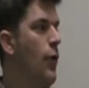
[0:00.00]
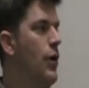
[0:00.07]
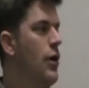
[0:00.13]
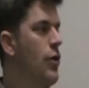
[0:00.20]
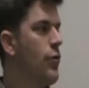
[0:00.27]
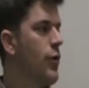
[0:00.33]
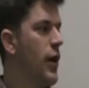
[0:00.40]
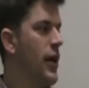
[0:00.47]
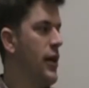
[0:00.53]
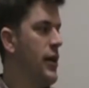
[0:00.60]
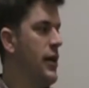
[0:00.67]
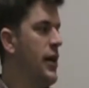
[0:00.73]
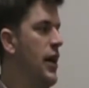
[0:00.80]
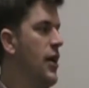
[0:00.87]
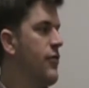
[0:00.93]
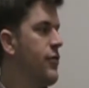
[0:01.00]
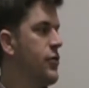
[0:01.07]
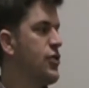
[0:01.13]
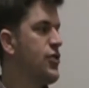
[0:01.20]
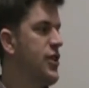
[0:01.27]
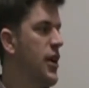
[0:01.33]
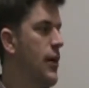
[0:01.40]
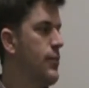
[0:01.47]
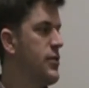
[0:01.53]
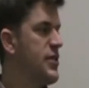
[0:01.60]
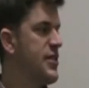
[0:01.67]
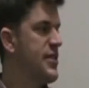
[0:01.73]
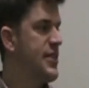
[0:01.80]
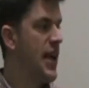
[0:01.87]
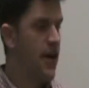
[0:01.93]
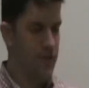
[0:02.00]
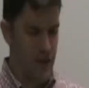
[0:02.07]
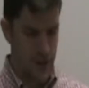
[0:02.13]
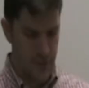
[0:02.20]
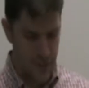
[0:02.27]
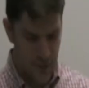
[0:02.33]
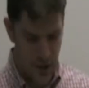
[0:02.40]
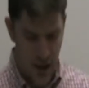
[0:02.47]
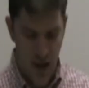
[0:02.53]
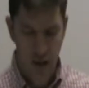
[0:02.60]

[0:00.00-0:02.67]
we are ready for step 7.